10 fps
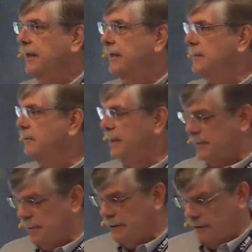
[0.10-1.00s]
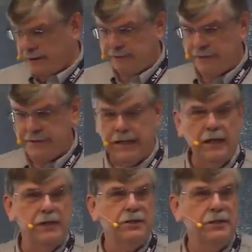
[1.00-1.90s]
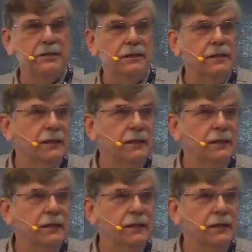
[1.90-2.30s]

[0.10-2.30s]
as a respiratory physiologist,